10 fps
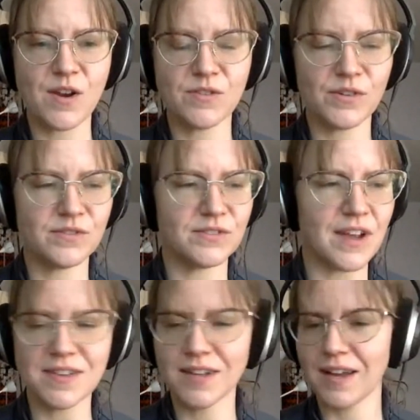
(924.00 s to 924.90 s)
There's
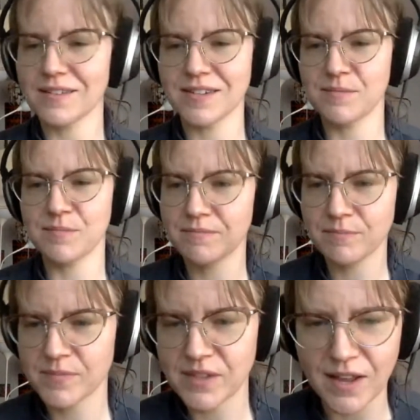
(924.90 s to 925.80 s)
nothing to
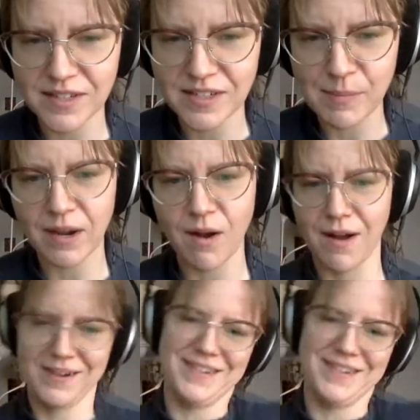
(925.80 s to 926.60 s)
pick on.